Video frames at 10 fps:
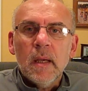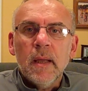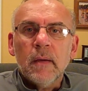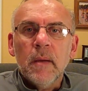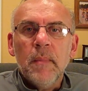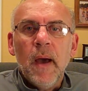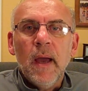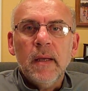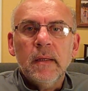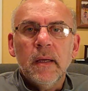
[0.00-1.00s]
Now
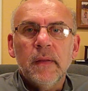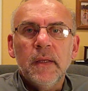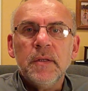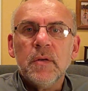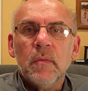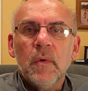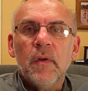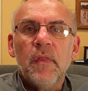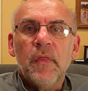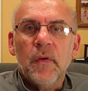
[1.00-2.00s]
combined, these are worth